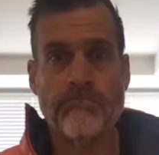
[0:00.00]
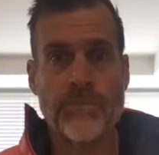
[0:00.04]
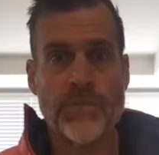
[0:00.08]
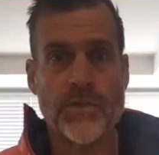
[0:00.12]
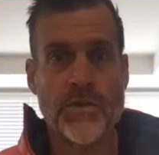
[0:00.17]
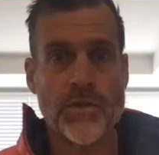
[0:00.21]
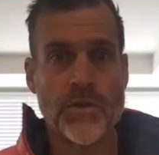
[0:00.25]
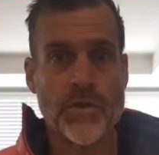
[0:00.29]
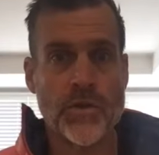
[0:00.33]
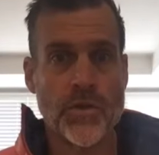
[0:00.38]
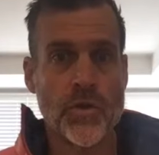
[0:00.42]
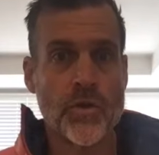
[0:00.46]

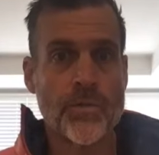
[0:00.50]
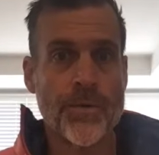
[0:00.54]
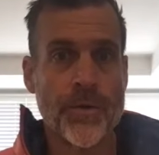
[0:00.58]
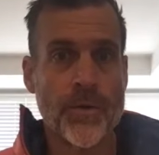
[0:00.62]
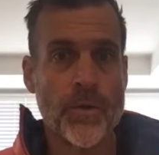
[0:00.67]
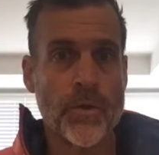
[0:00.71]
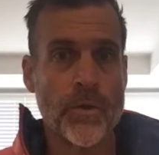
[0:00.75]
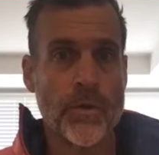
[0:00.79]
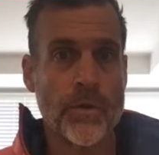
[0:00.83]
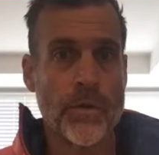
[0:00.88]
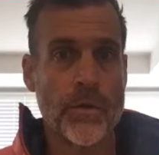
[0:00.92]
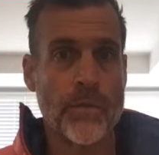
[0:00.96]
Super
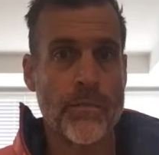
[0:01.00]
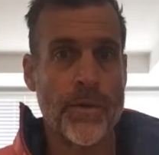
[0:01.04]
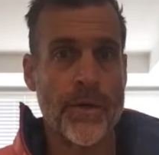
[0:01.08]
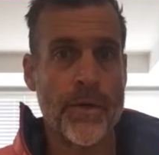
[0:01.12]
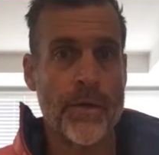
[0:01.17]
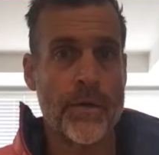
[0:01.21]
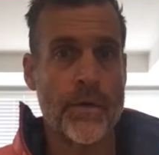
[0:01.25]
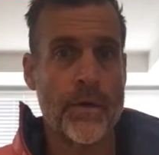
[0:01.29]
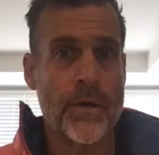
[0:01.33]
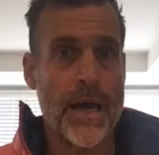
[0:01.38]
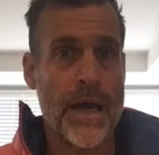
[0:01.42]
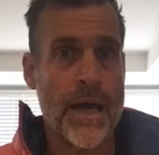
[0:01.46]
cool little
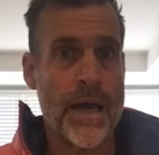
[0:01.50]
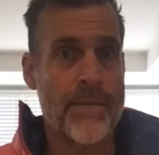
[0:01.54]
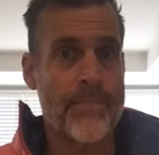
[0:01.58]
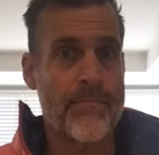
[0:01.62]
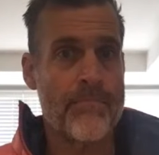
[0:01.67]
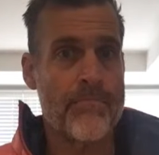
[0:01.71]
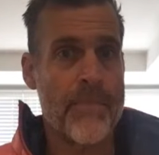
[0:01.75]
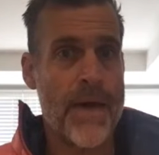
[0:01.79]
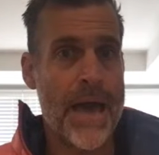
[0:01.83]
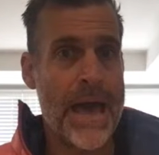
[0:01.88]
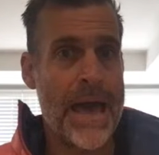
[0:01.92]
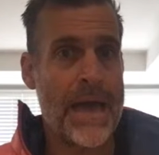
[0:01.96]
motor.
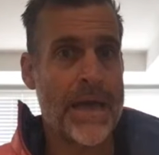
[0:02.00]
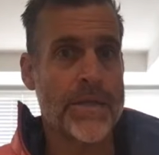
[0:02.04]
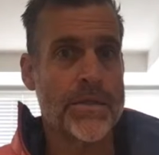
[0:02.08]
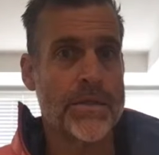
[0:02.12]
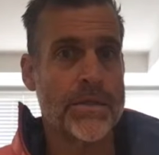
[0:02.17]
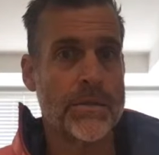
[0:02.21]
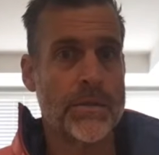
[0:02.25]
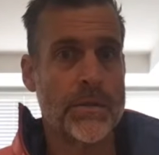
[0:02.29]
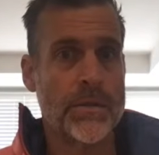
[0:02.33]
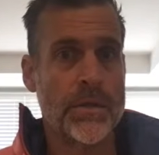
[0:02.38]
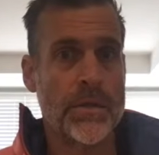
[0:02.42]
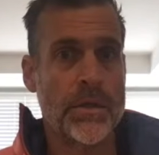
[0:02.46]
I'm
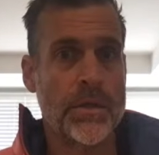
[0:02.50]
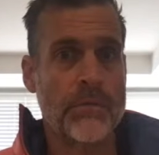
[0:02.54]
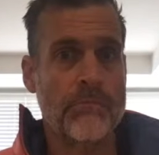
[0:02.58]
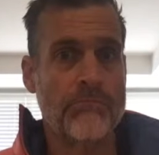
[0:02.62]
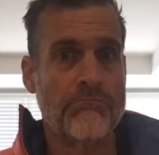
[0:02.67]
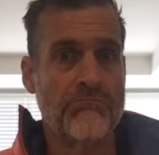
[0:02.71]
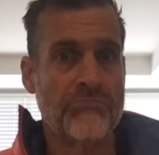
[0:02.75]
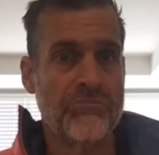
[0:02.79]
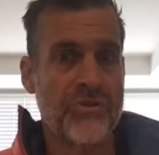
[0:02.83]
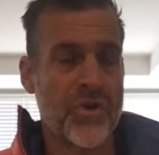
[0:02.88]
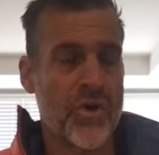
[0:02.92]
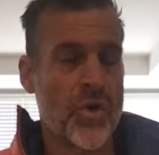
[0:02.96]
actually
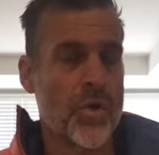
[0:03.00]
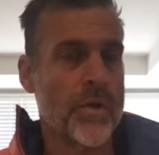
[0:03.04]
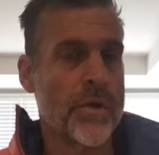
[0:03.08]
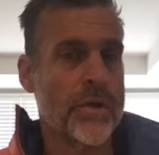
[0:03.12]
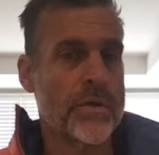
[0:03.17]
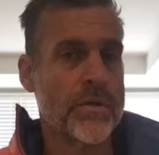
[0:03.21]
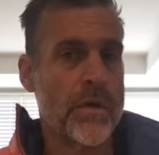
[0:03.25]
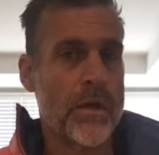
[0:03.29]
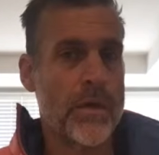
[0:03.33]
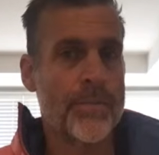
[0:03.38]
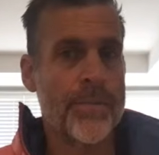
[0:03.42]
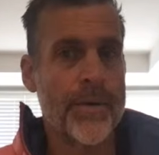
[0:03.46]
going to
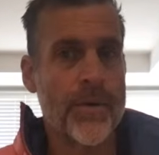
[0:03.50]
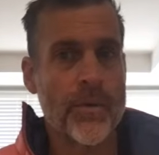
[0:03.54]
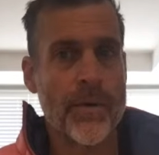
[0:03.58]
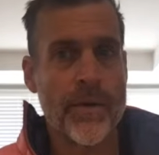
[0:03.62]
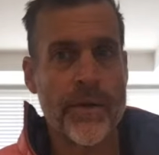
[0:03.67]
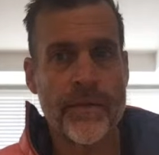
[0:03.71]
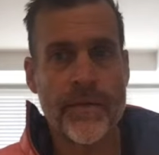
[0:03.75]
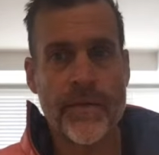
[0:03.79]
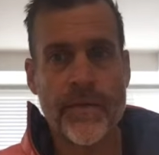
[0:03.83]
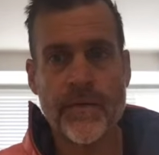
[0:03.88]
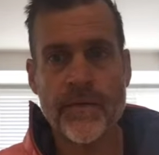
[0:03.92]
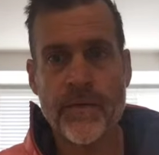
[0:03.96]
try to put
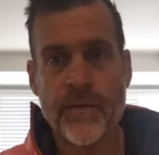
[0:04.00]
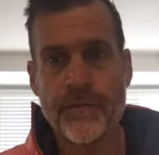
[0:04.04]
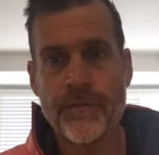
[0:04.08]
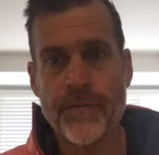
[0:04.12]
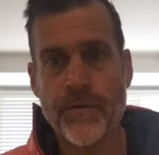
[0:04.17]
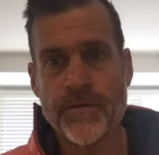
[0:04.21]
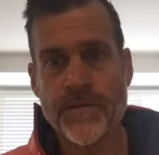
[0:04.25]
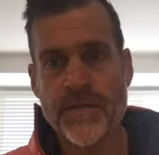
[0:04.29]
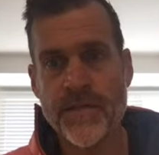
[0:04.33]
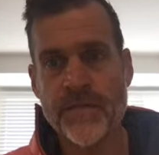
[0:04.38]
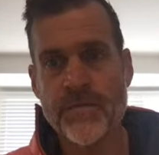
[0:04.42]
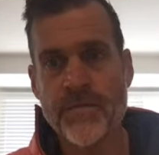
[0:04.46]
one of these in a
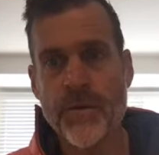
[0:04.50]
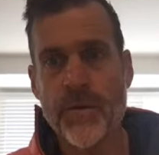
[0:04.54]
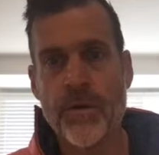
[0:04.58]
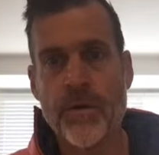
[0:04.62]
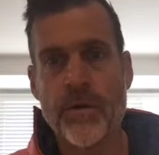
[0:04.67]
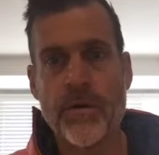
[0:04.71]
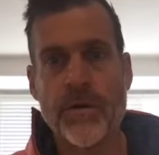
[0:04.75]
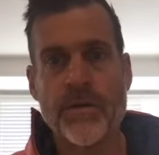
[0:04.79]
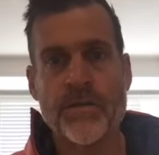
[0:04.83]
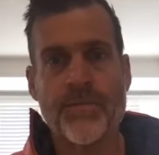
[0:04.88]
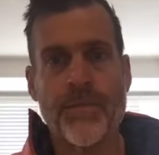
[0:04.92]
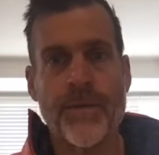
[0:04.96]
full-size
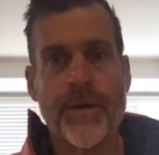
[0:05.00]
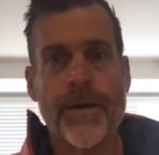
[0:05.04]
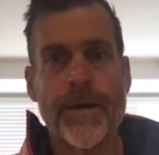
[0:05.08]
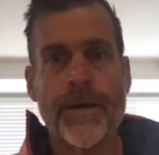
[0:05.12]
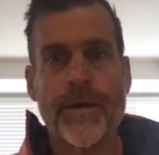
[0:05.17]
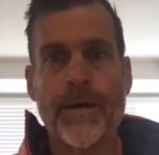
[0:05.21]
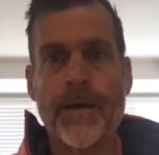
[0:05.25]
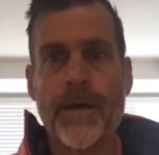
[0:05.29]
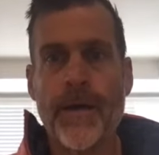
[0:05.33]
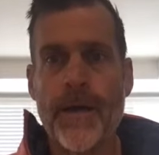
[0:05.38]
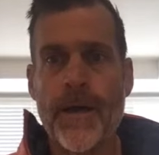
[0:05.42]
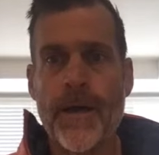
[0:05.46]
motocross bike.